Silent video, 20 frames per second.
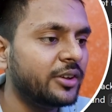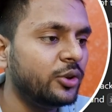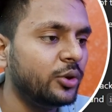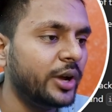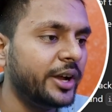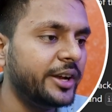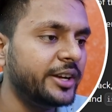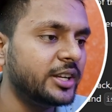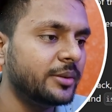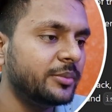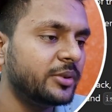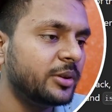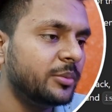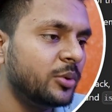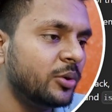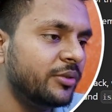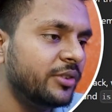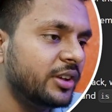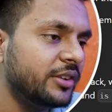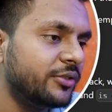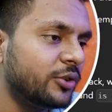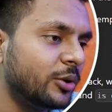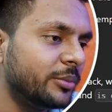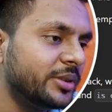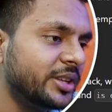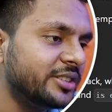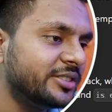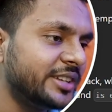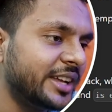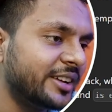your item removing from
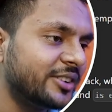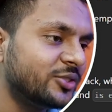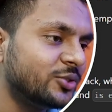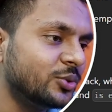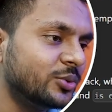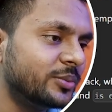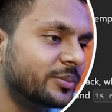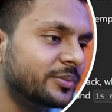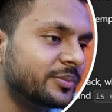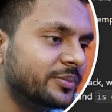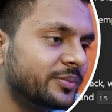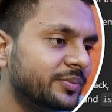the stacks 2.